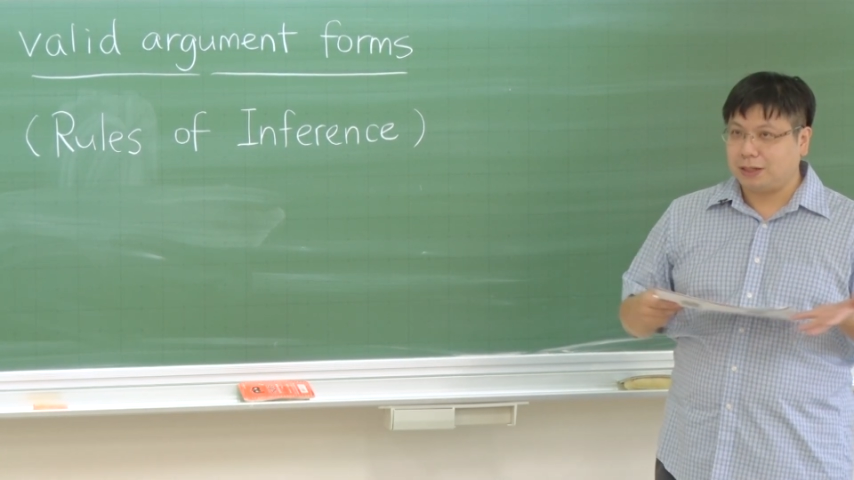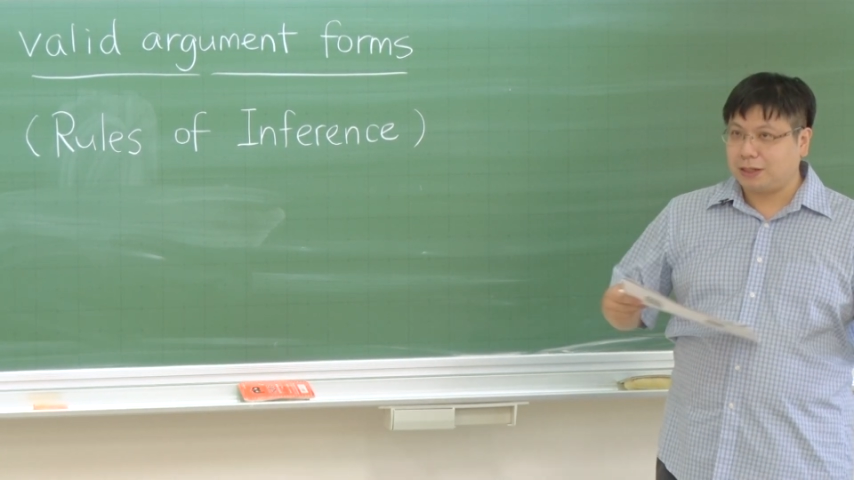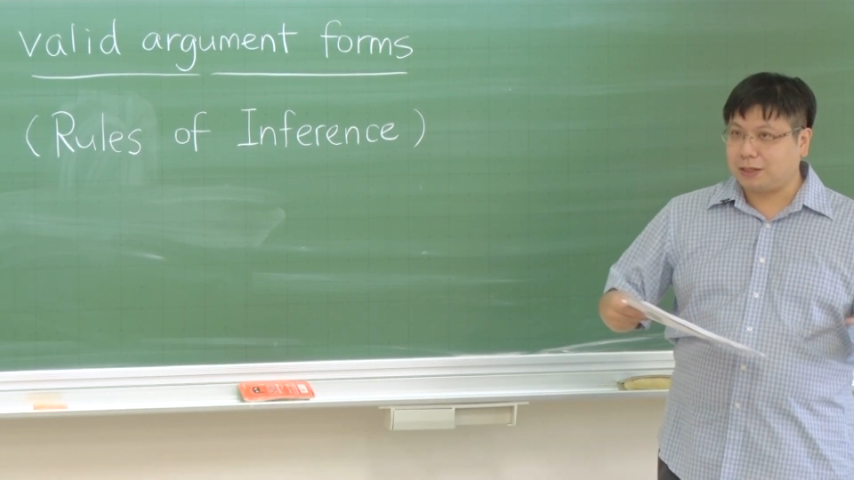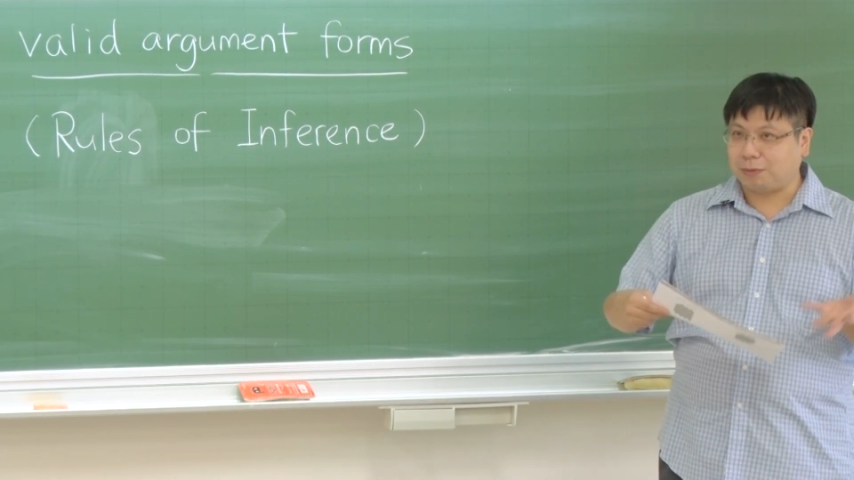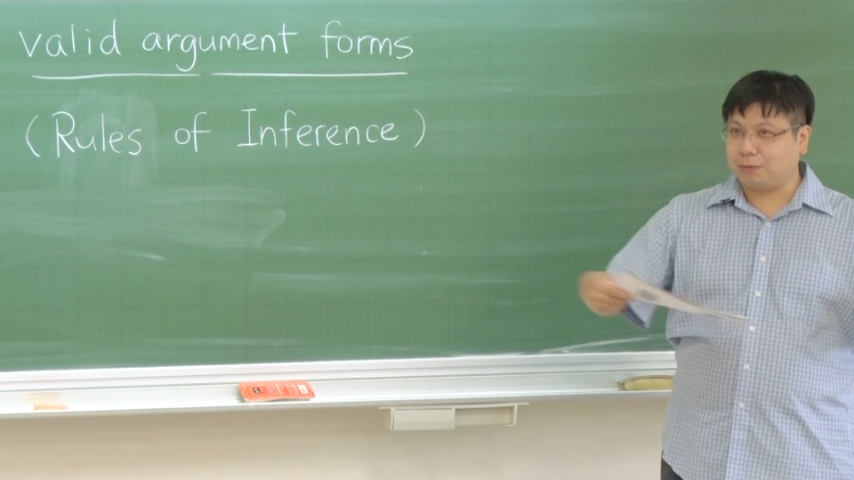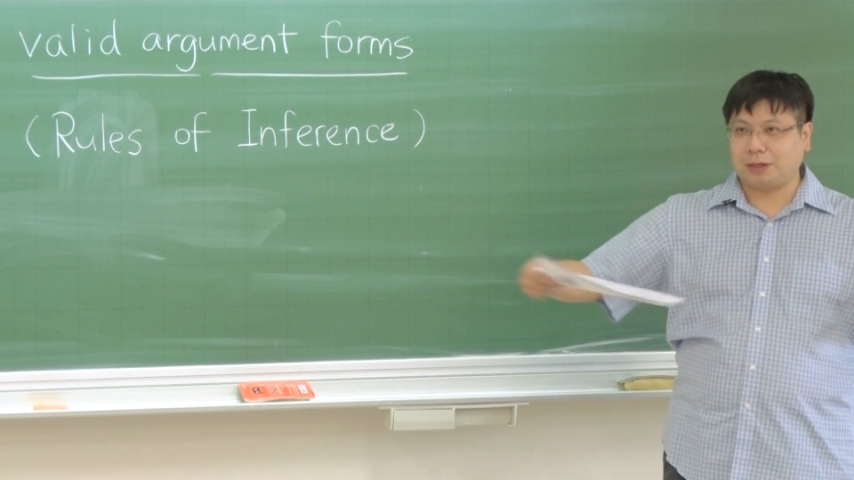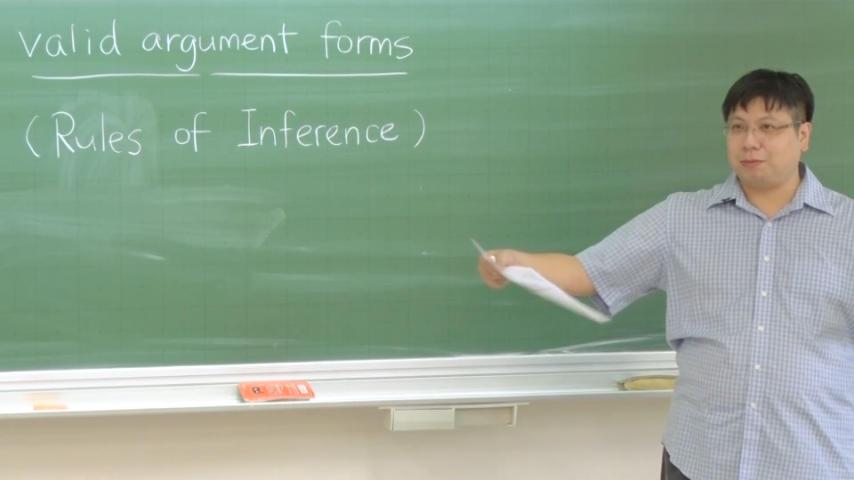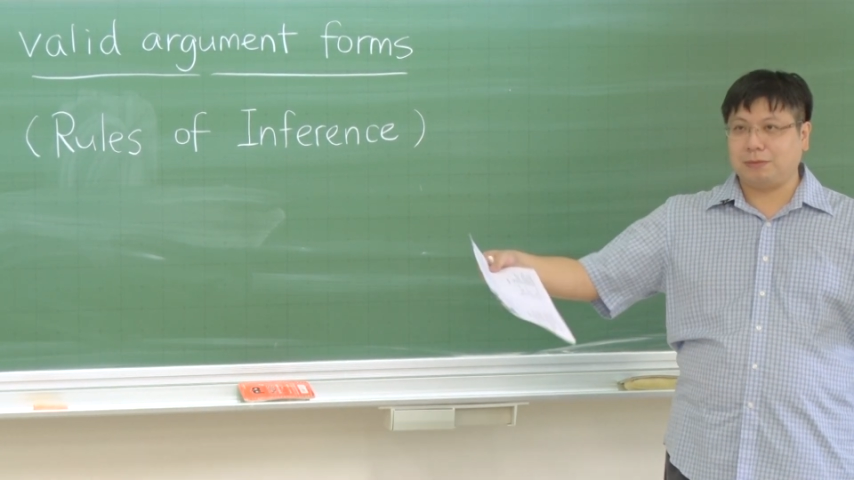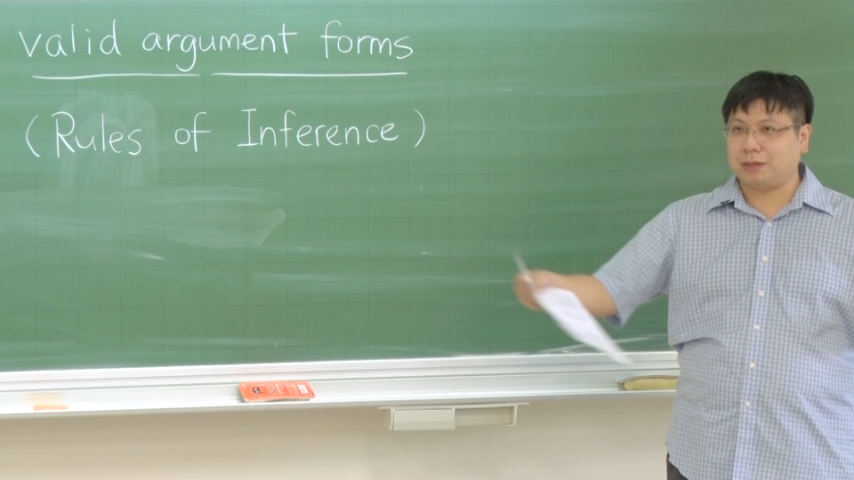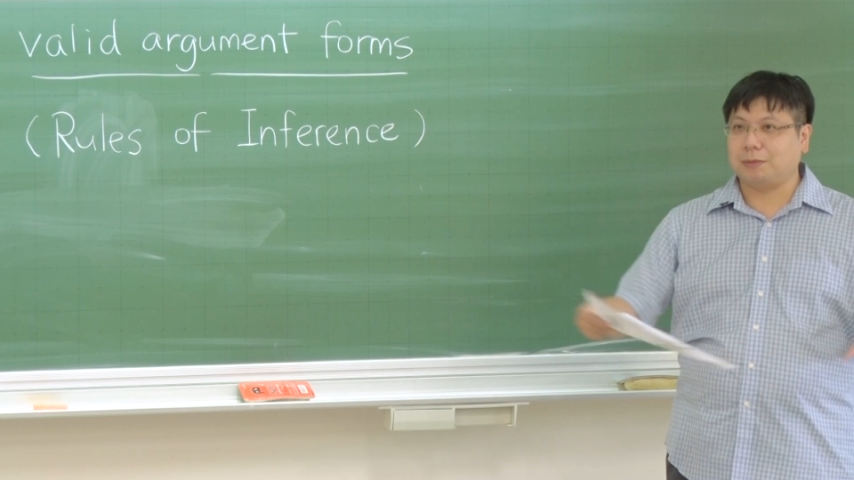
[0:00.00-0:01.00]

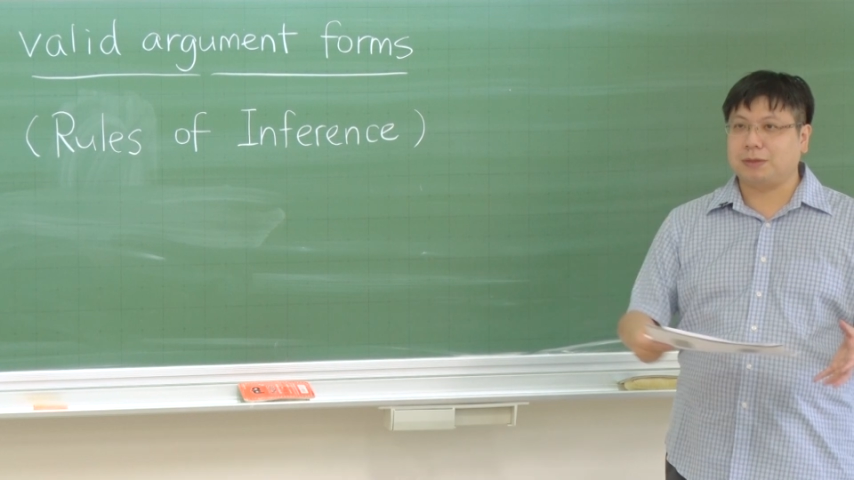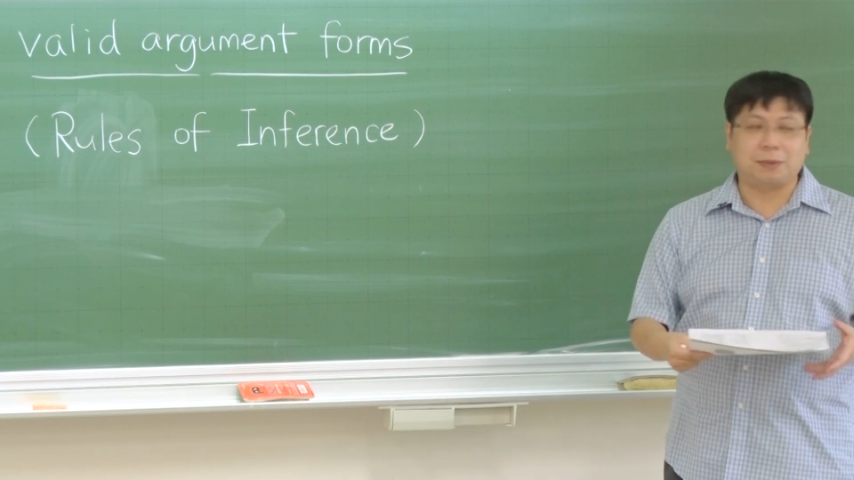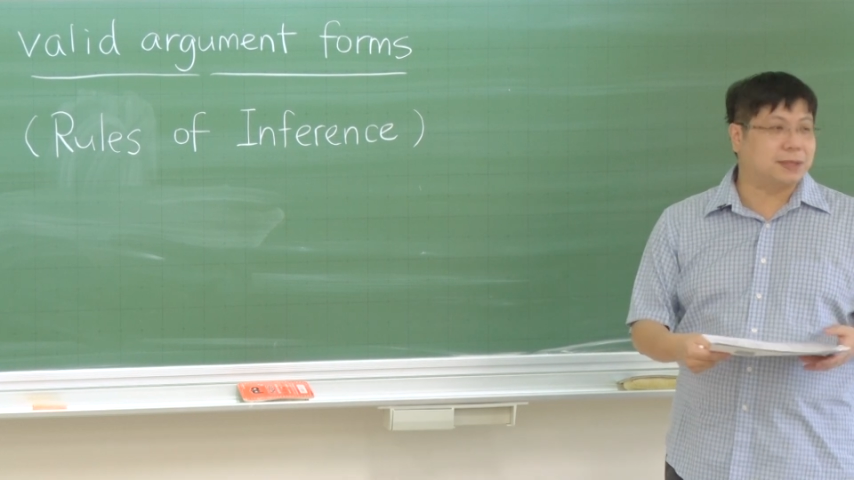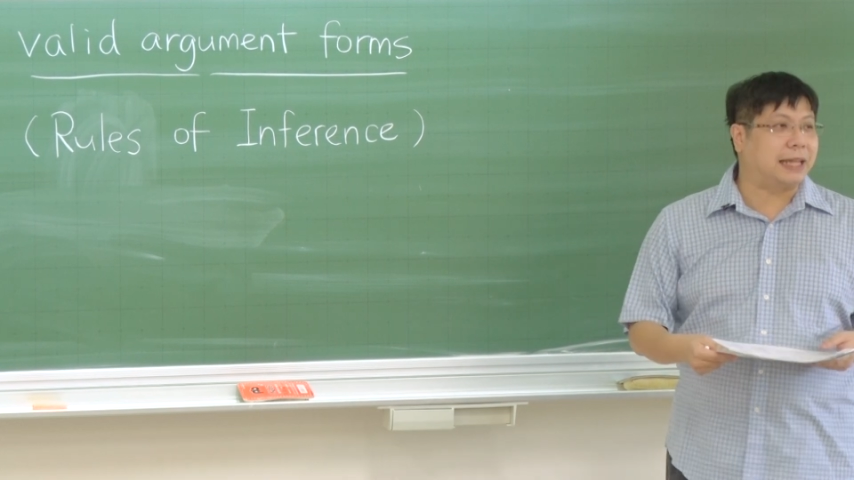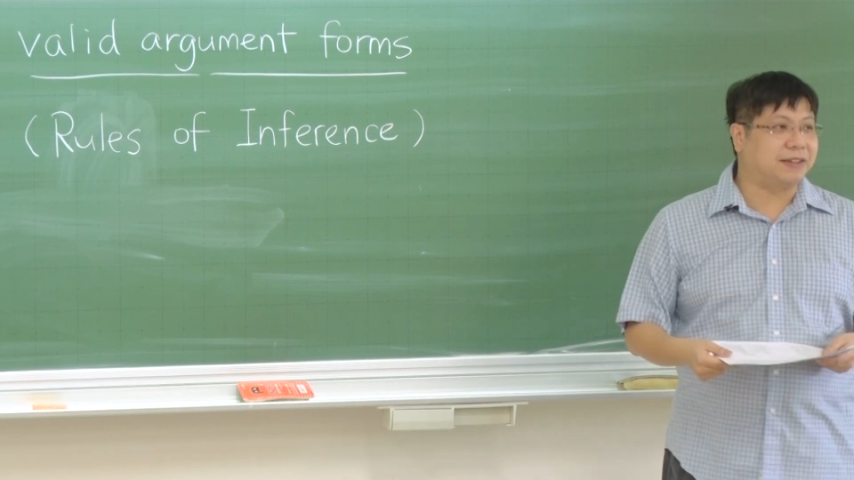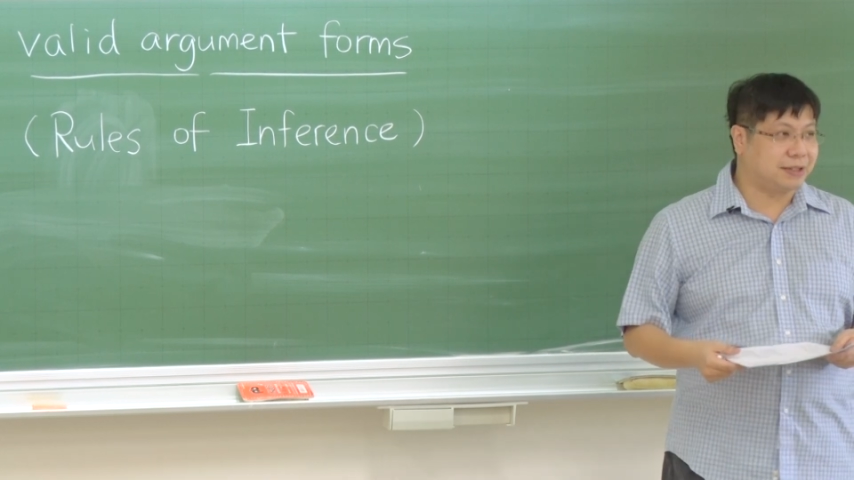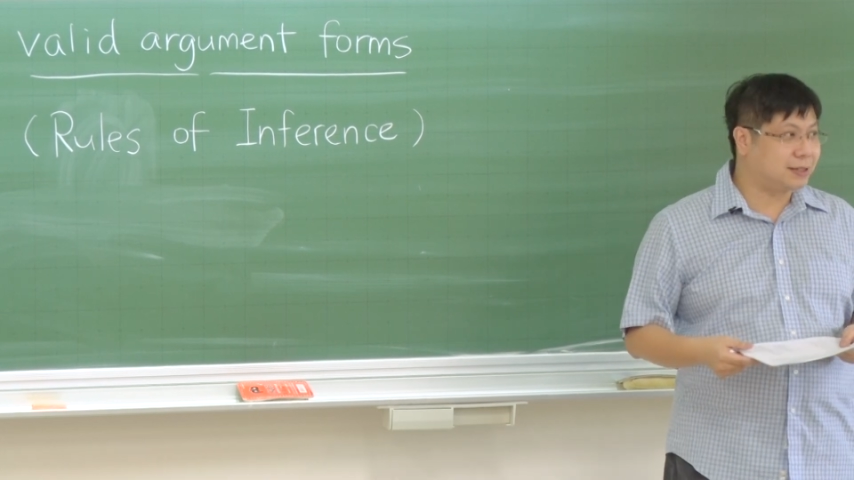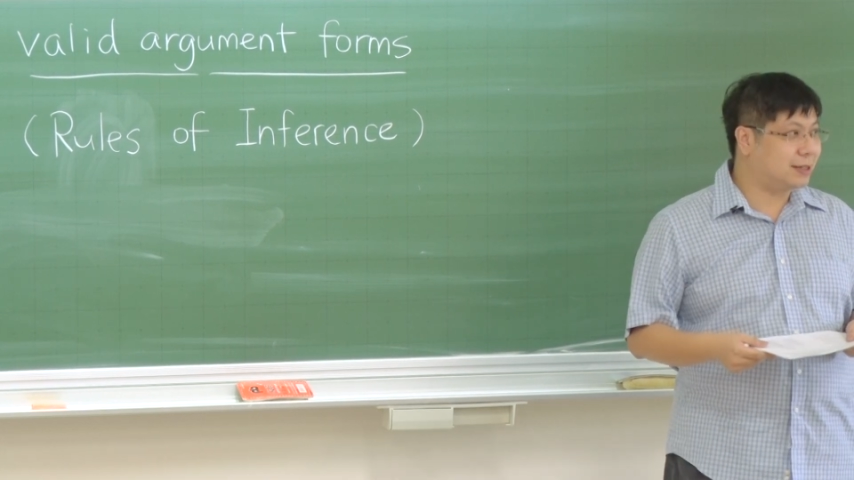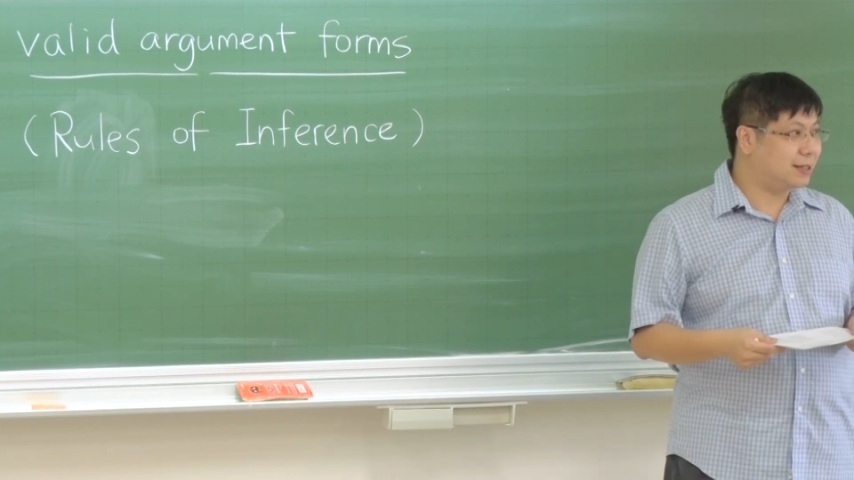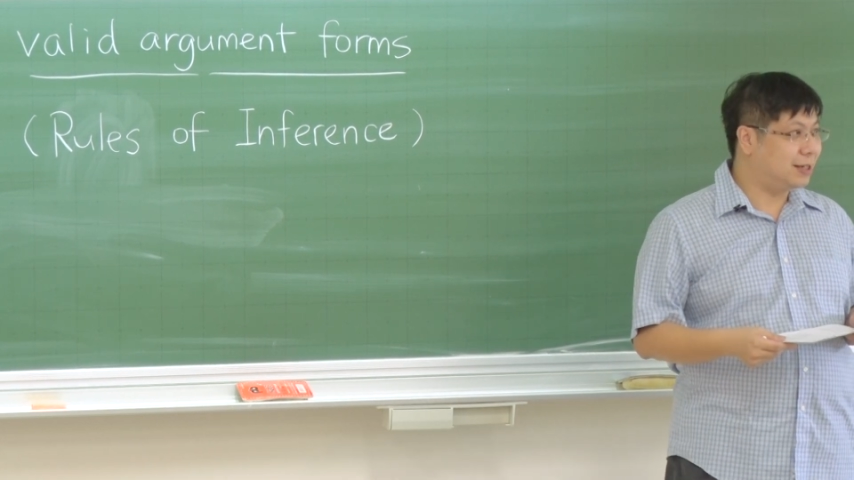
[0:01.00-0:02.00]
sentence?